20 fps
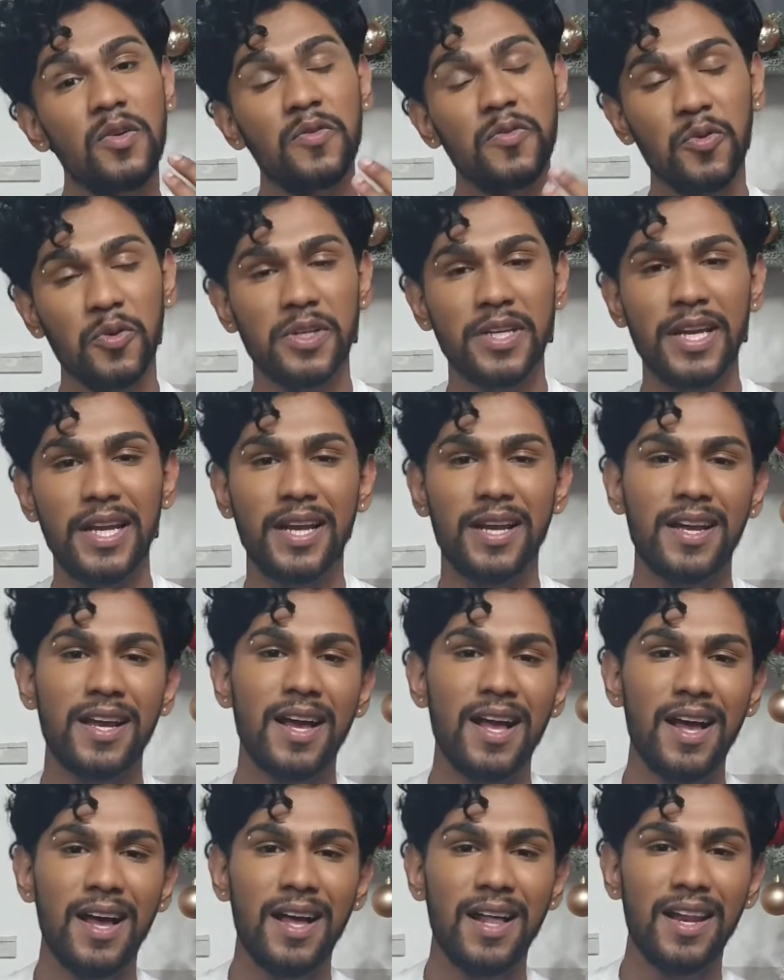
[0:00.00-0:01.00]
fruitcake
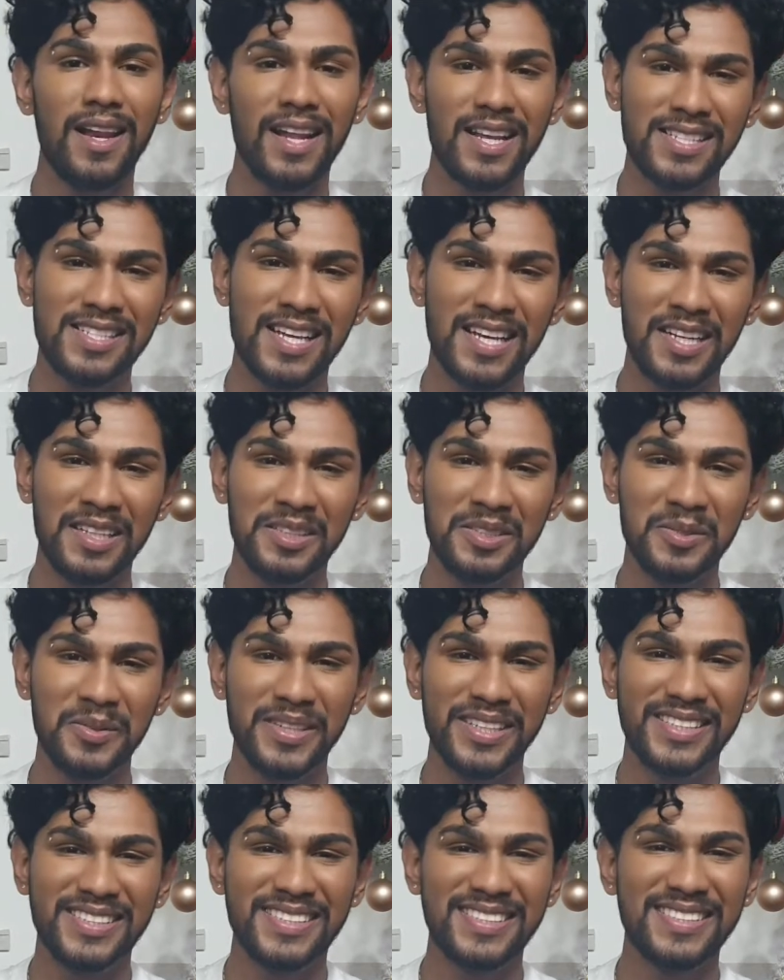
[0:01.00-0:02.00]
uh, let's get into
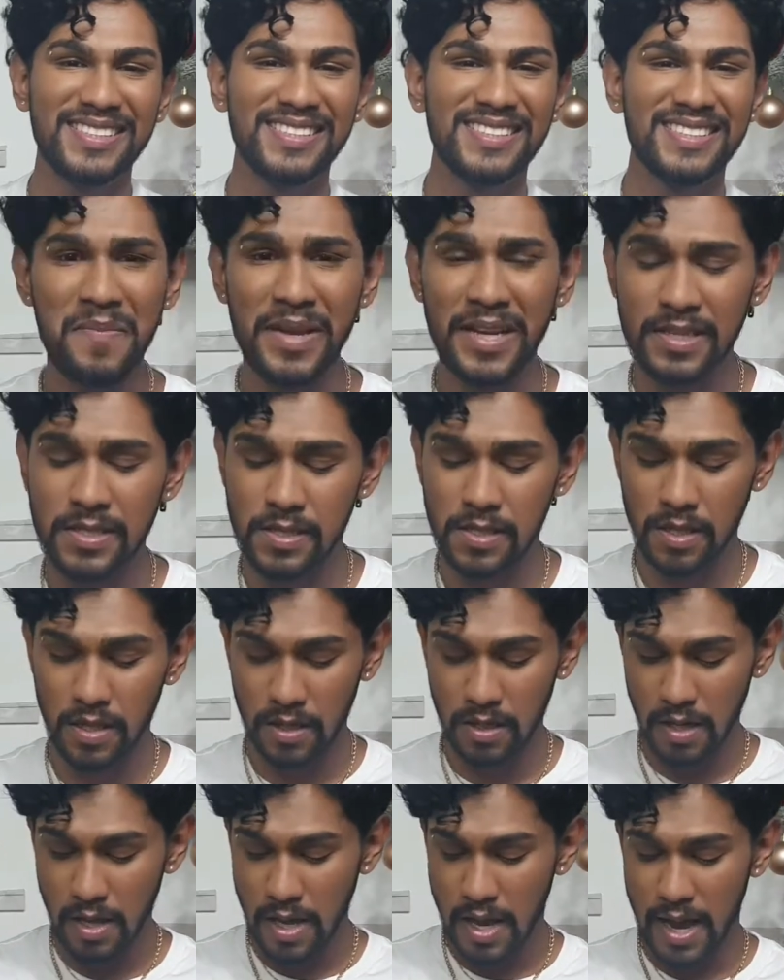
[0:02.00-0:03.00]
it
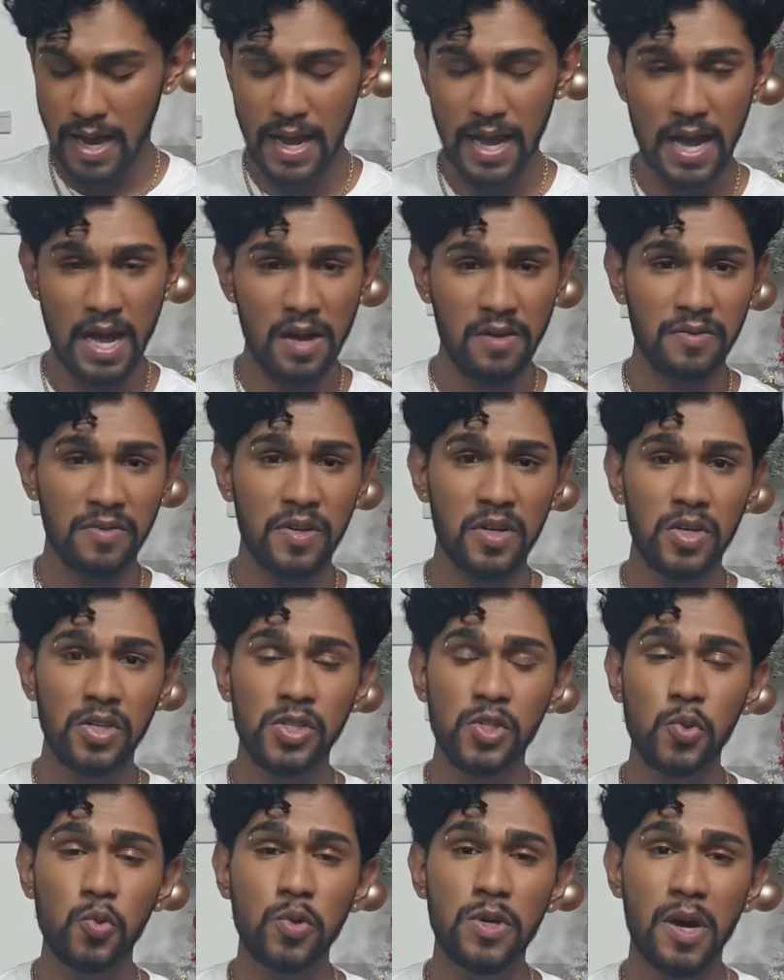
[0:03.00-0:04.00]
mixer i have
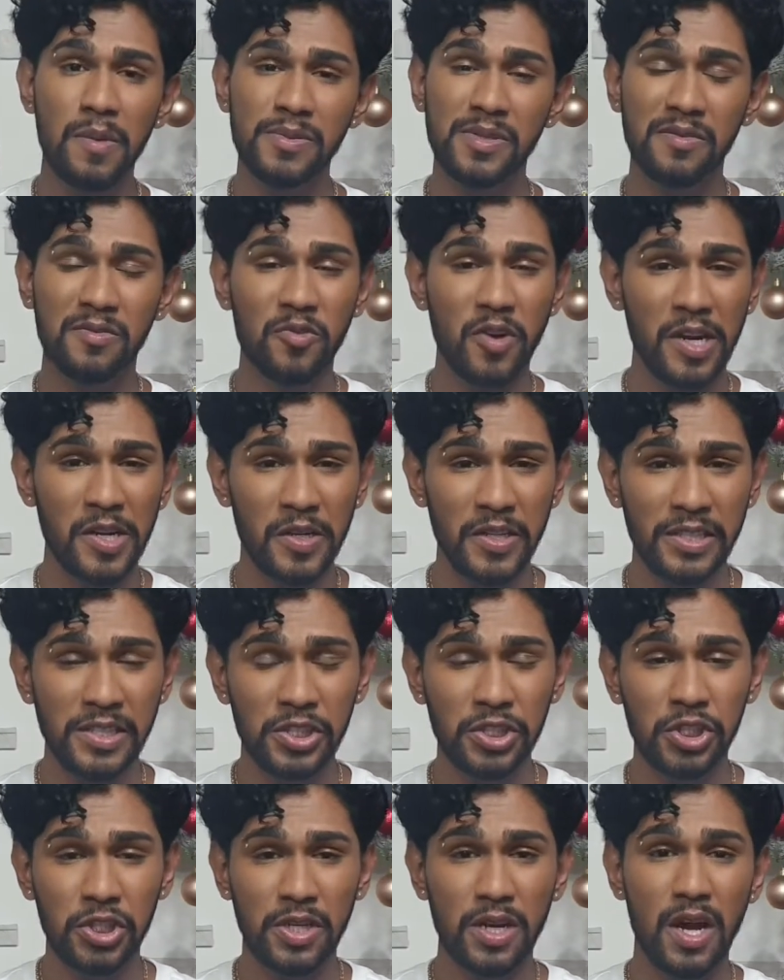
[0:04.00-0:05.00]
two cups of
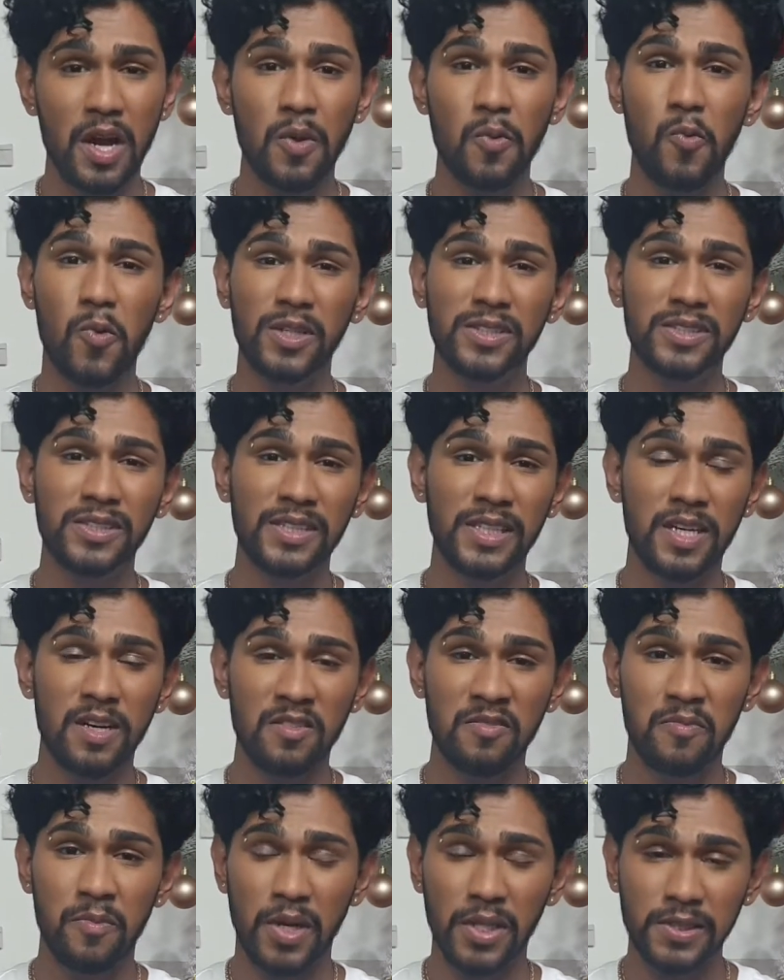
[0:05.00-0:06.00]
granulated sugar and one stick
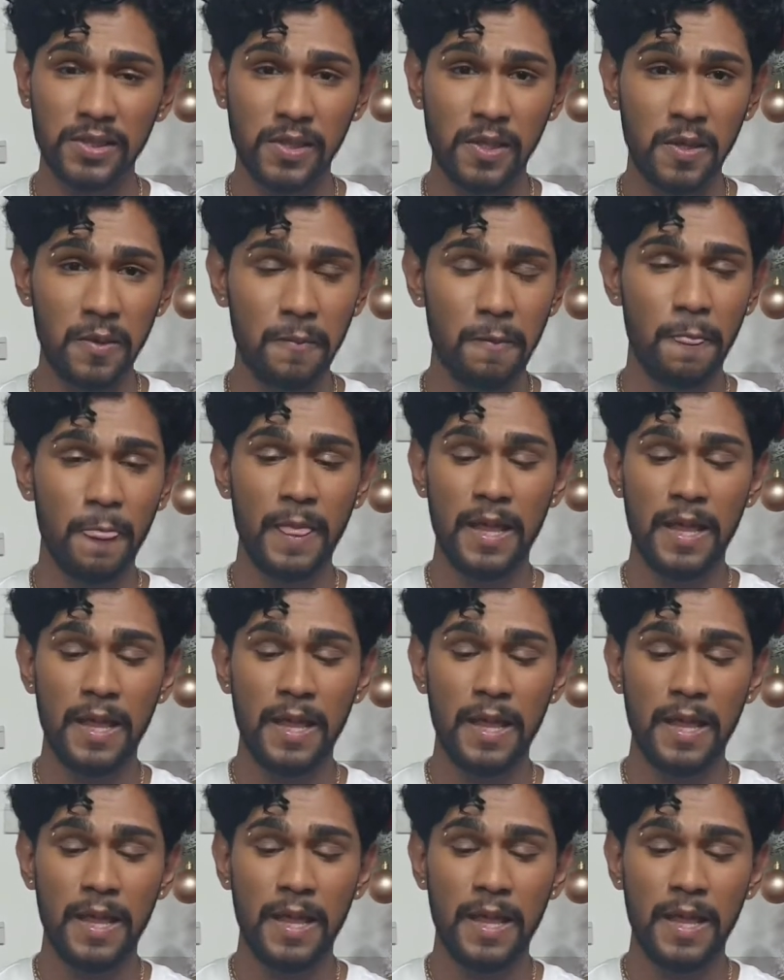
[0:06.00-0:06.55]
of butter